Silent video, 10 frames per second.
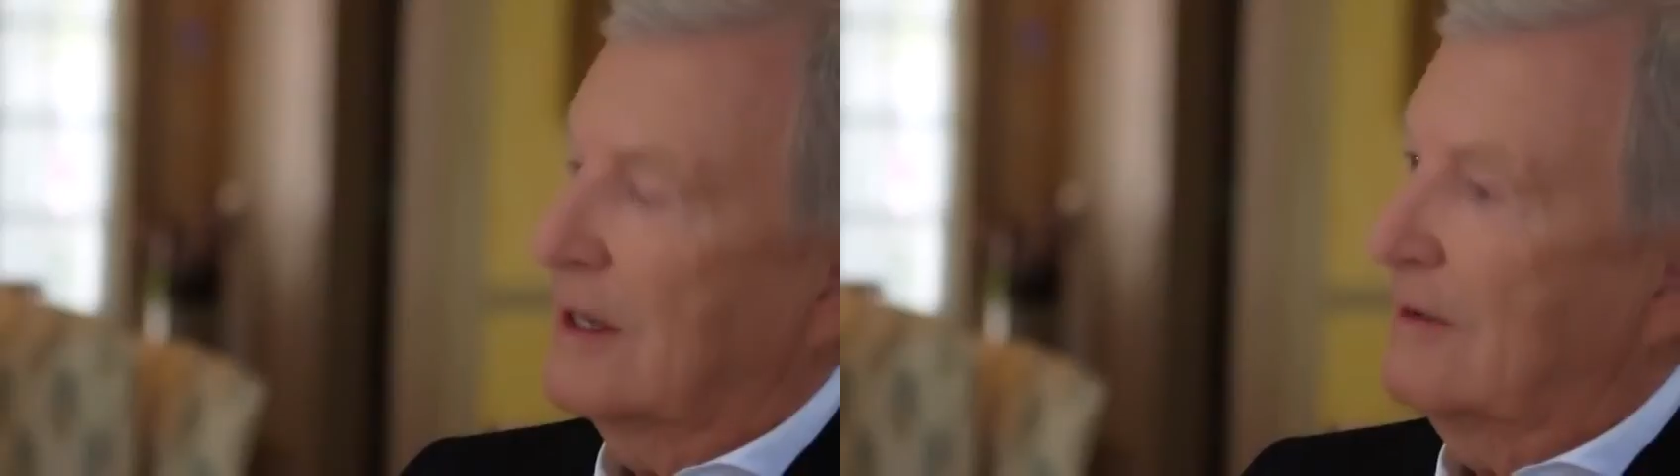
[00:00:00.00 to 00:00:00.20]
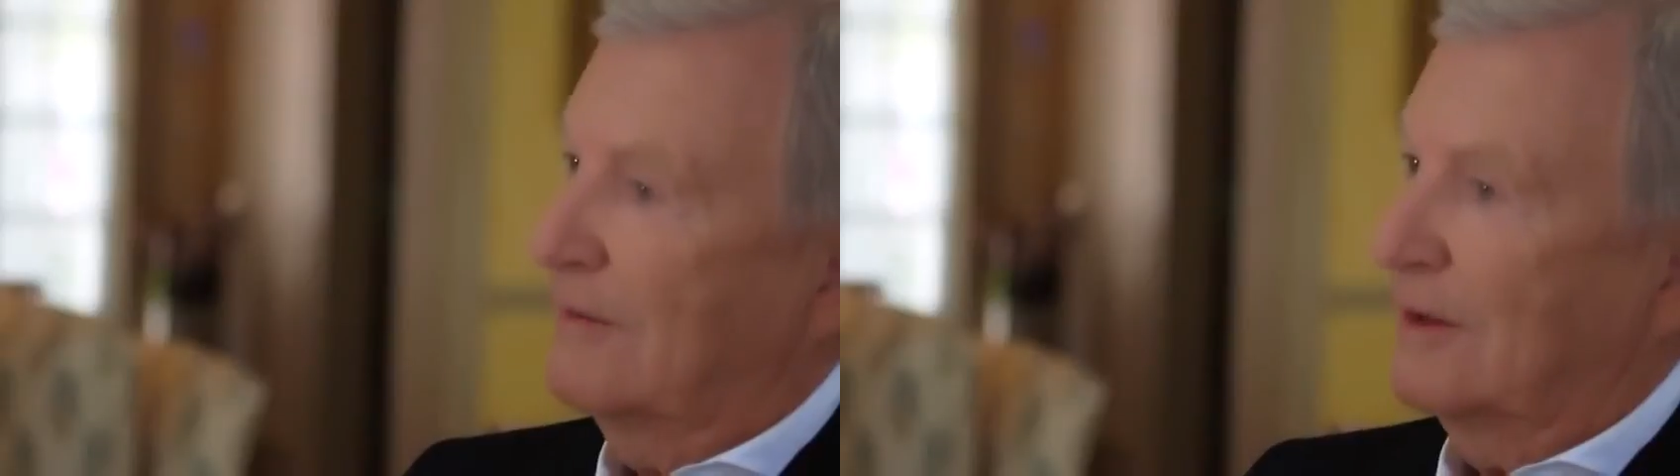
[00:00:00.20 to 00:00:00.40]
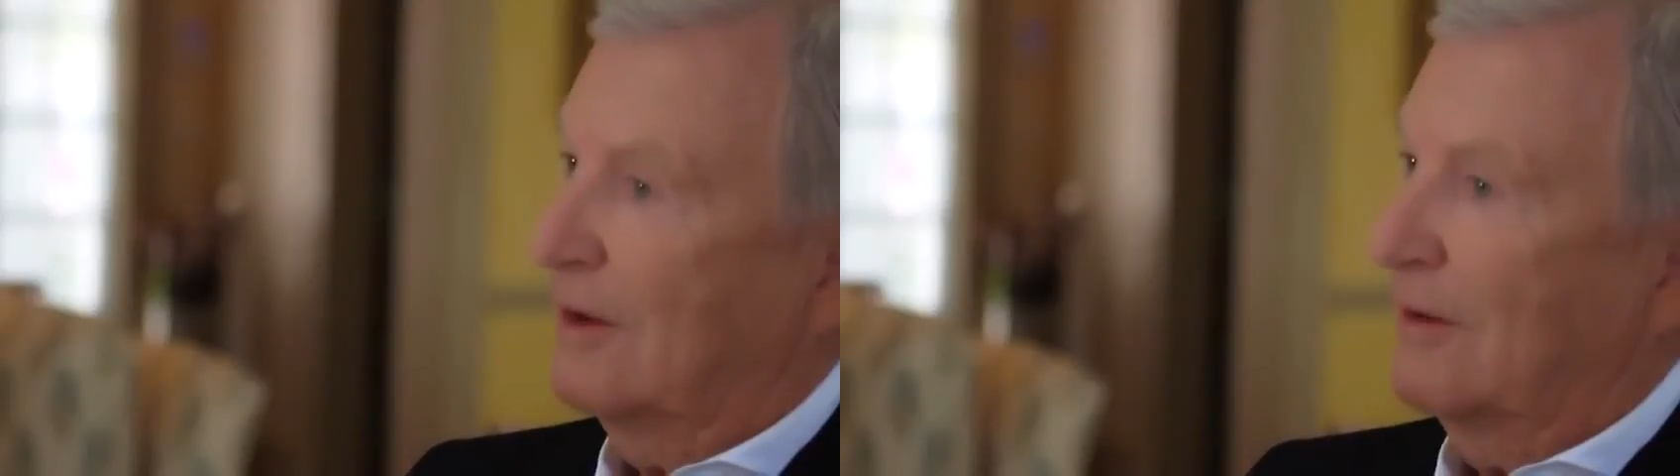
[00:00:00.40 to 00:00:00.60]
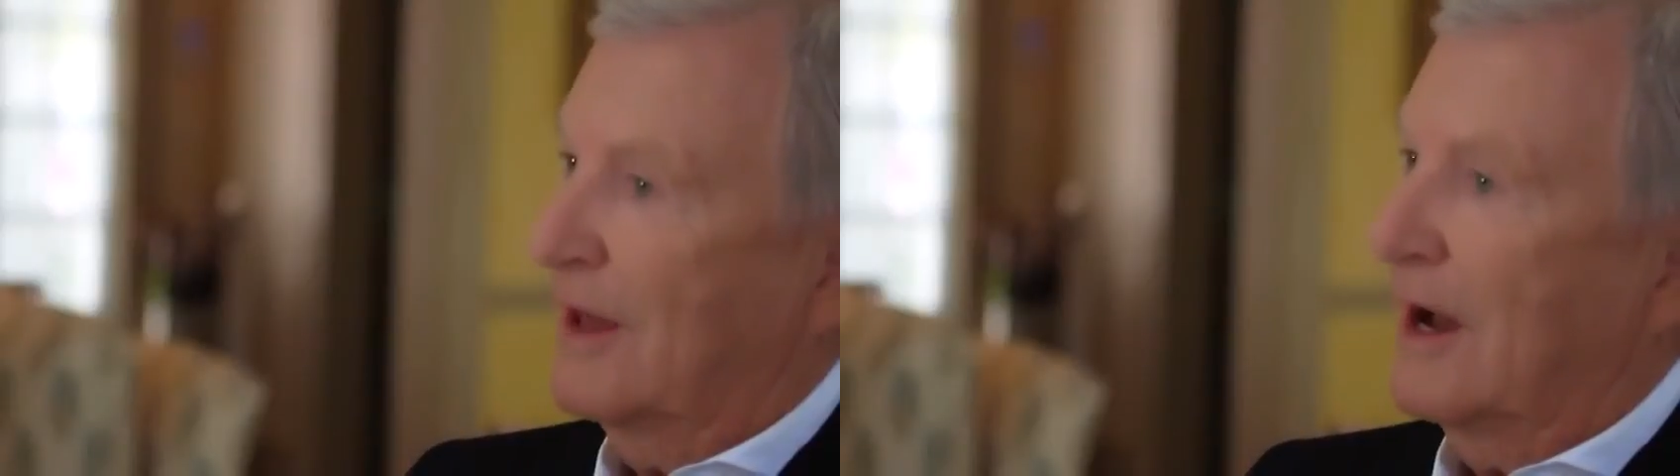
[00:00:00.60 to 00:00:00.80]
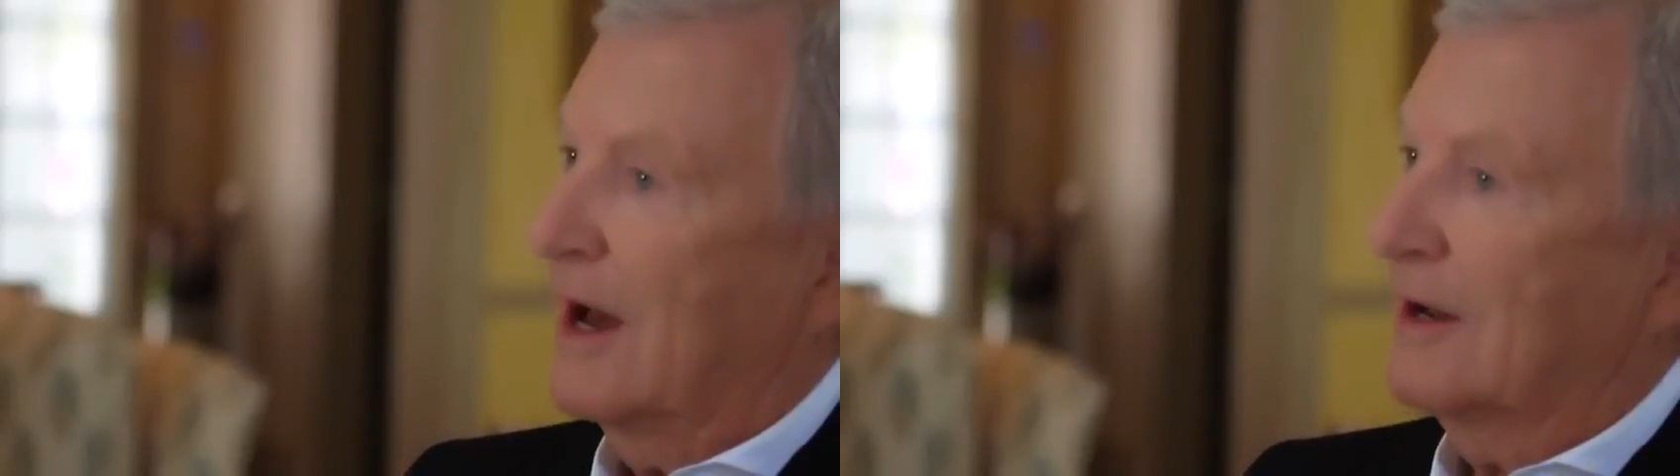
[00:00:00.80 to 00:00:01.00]
even though the
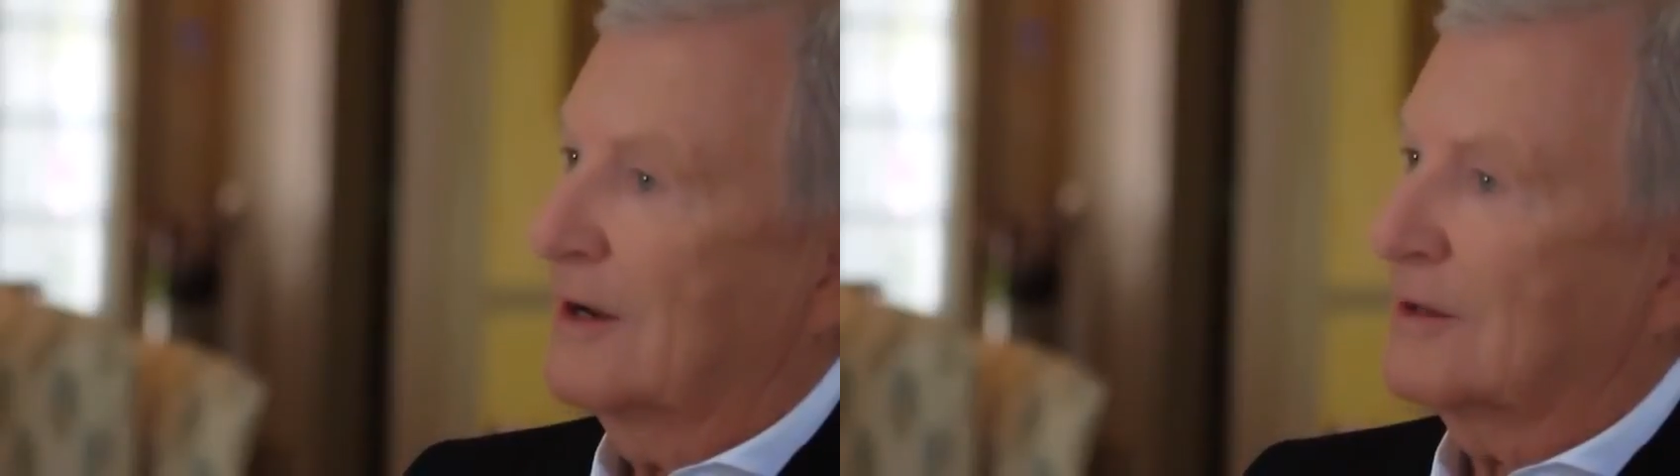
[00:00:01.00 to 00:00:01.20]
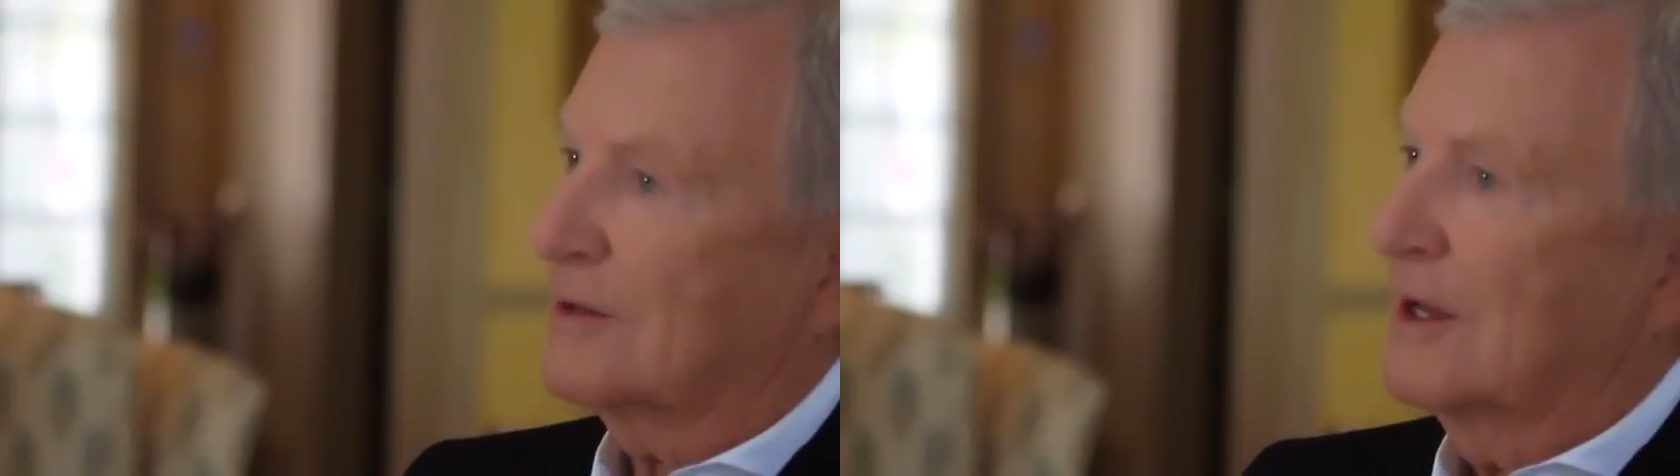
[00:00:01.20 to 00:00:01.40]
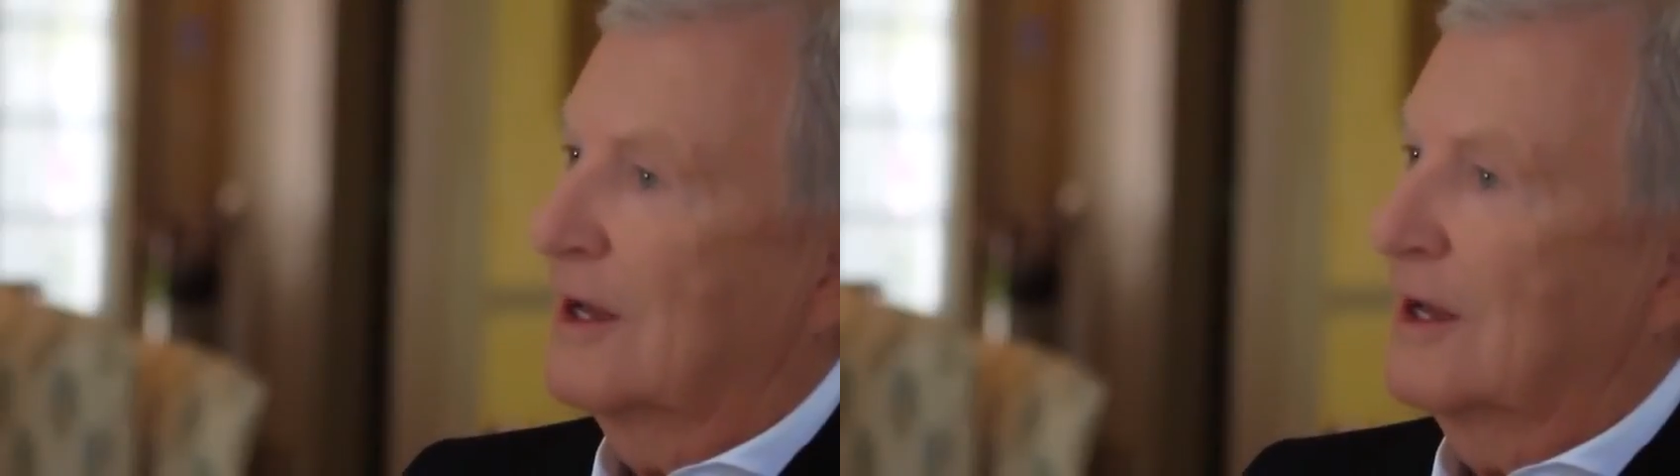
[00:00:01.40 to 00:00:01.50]
island is